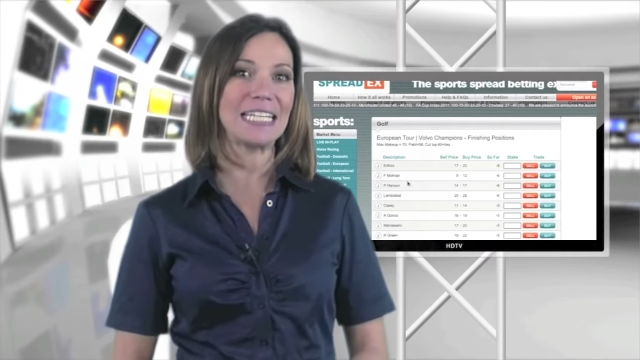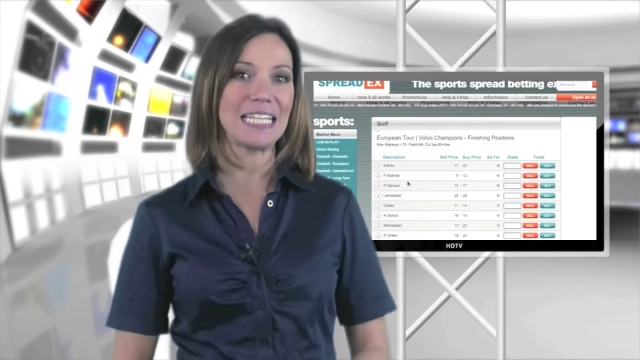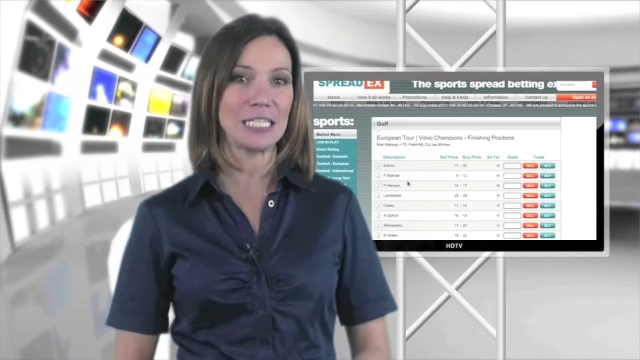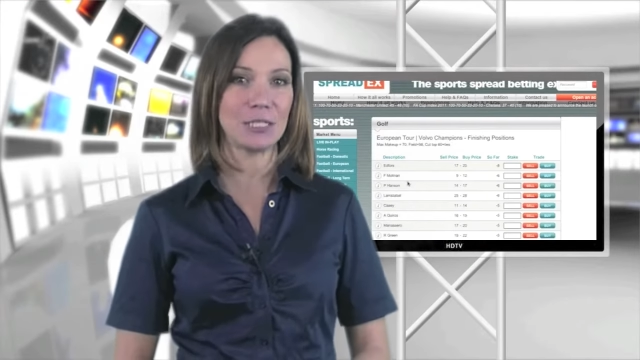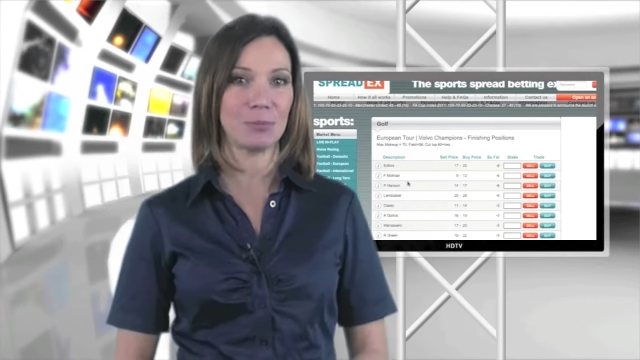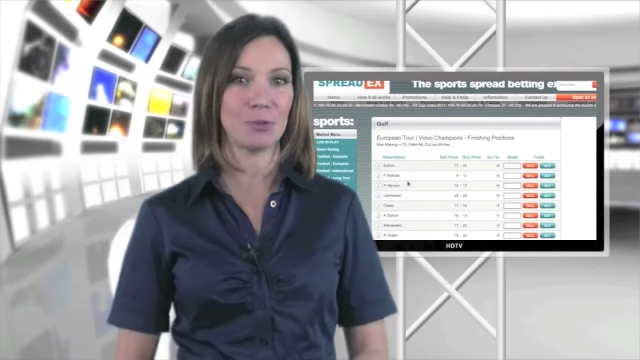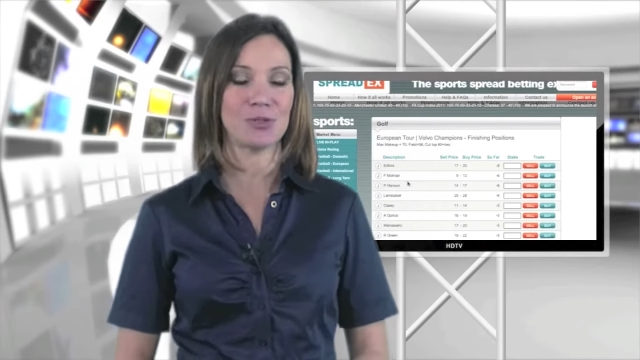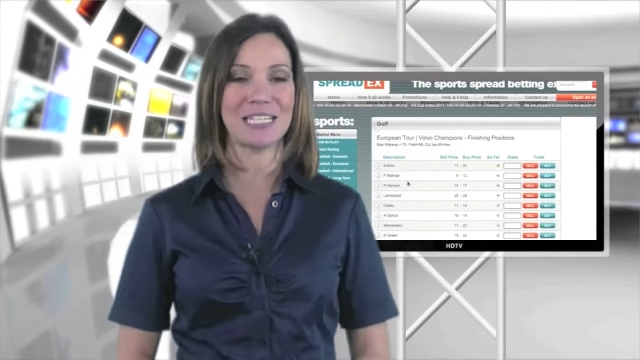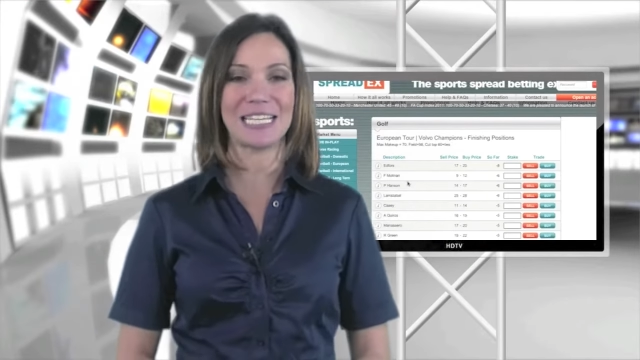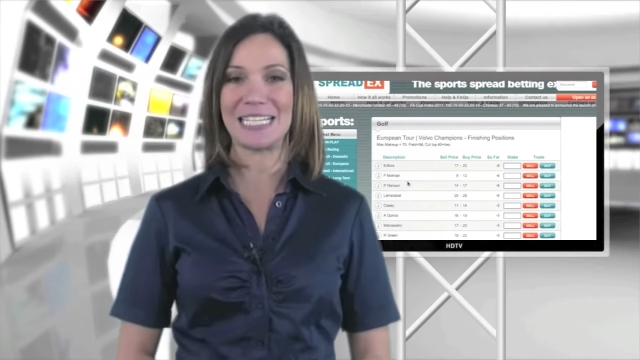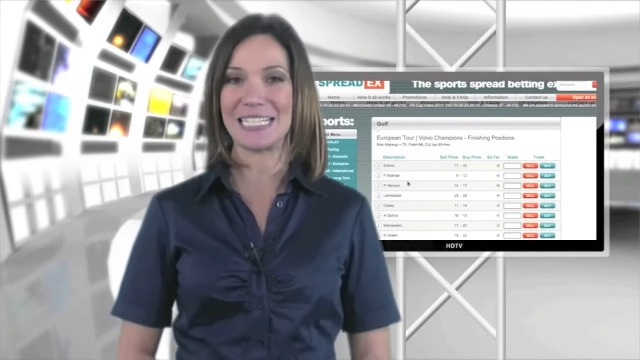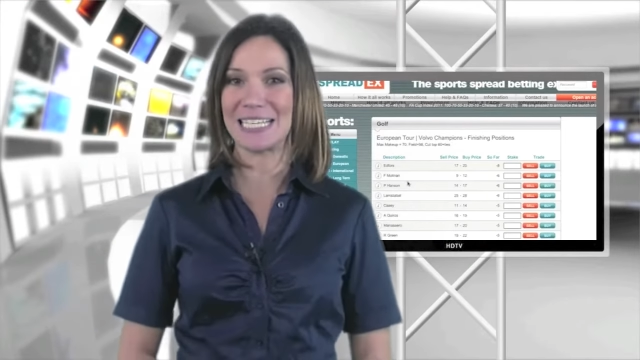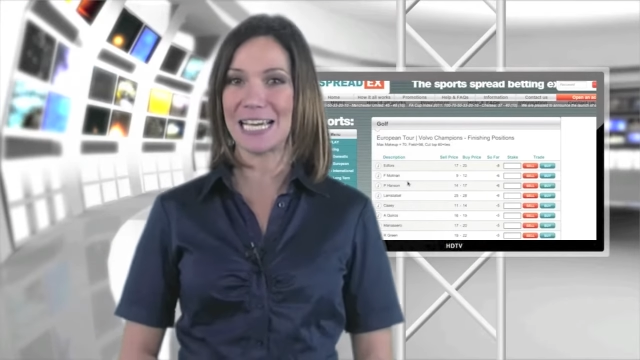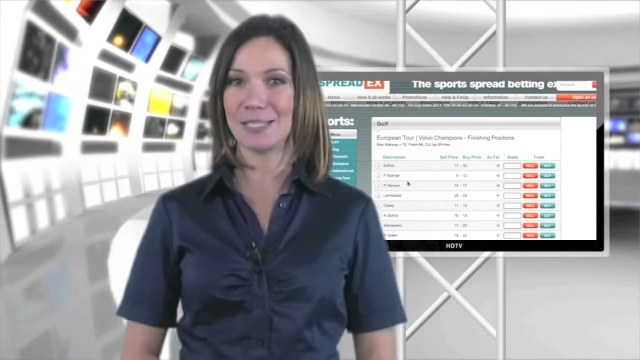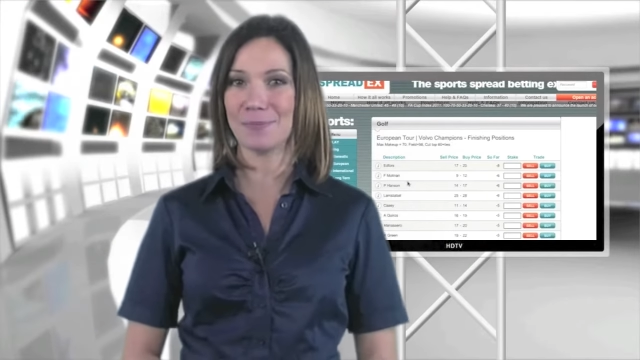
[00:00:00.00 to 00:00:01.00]
leaderboard
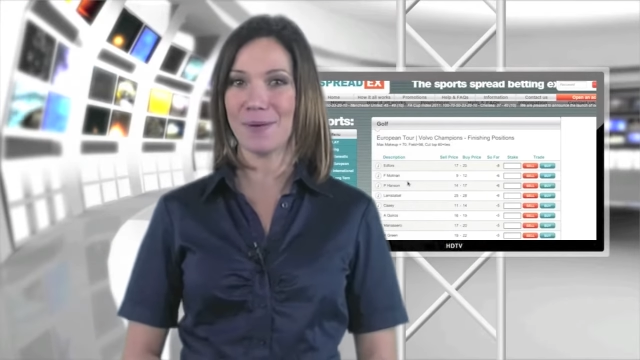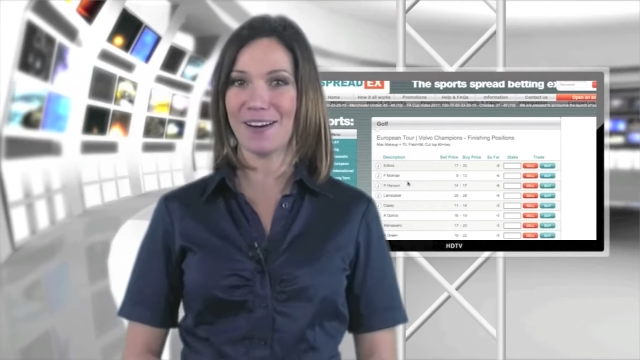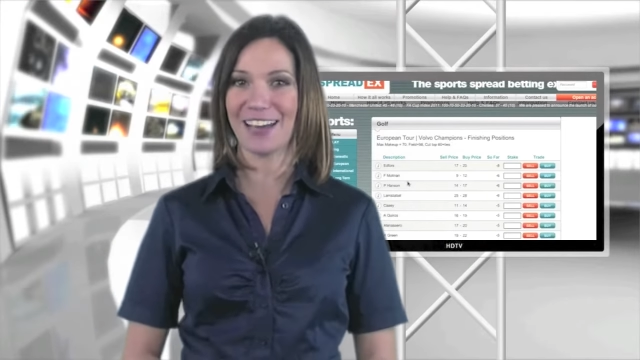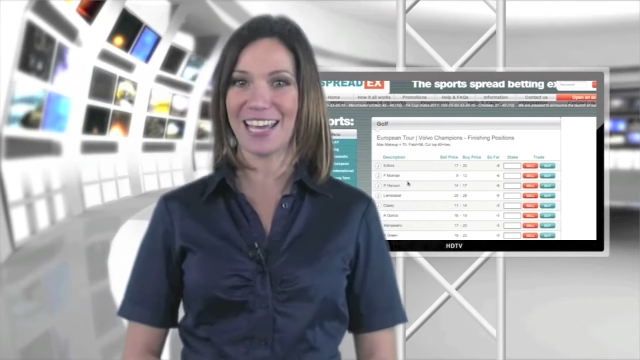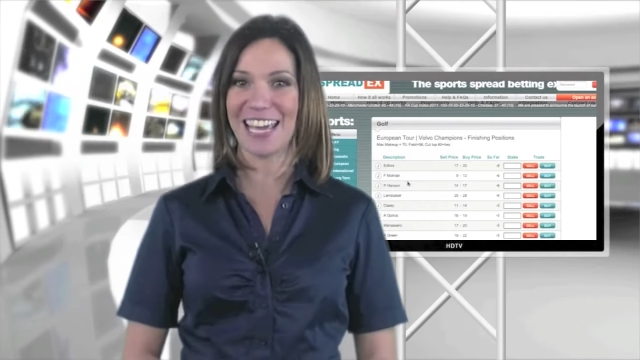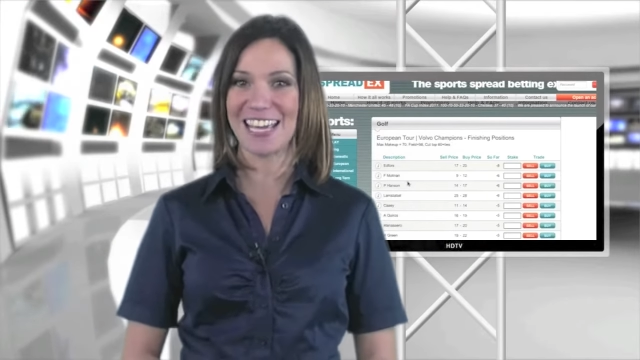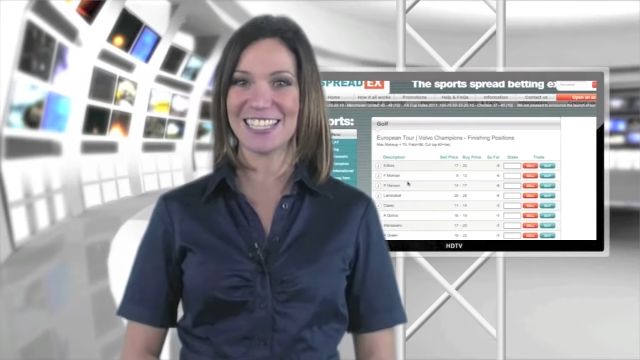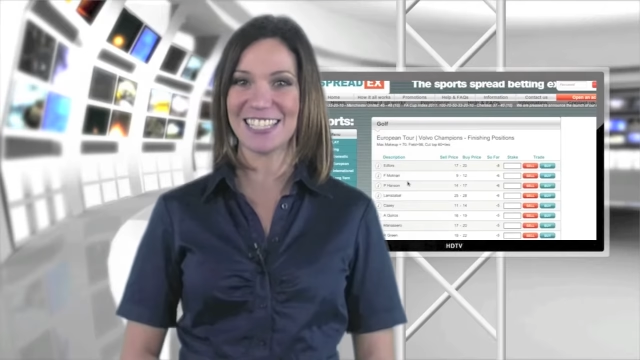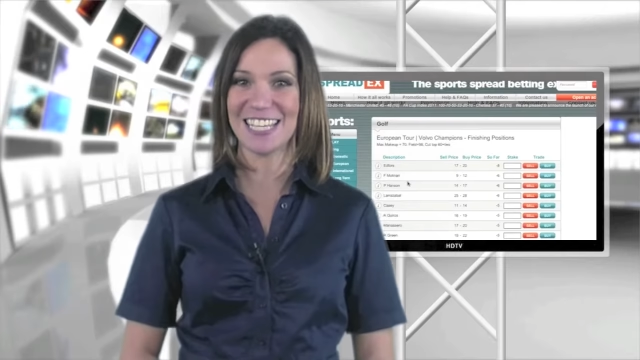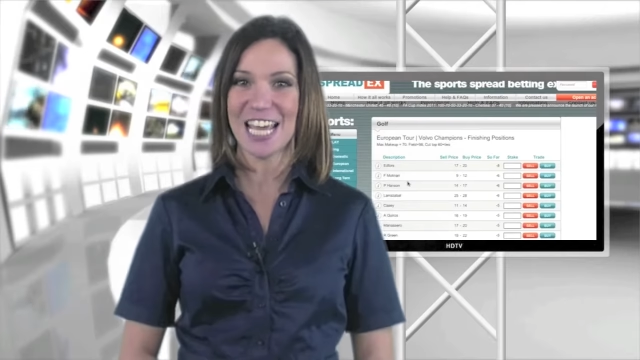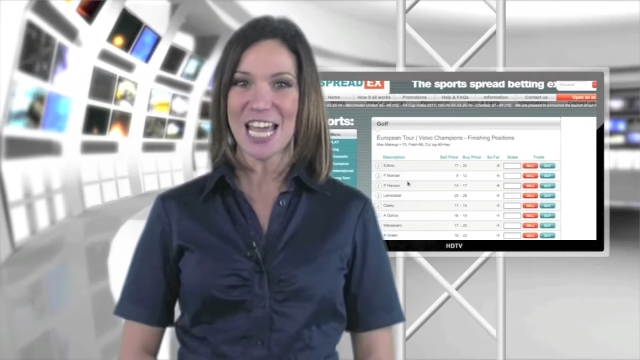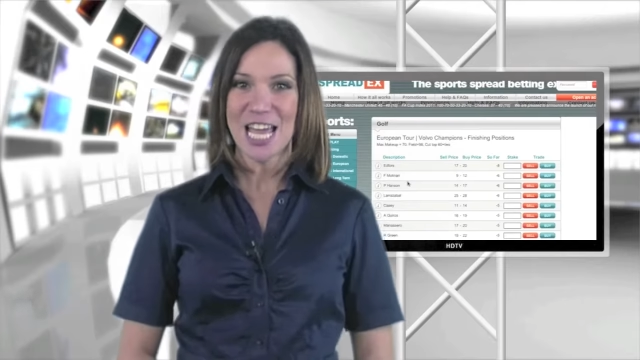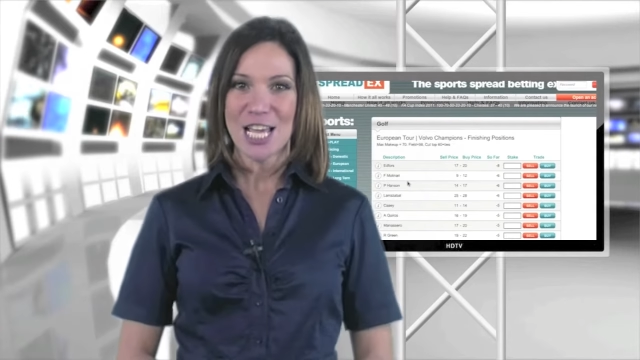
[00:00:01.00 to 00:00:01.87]
index markets.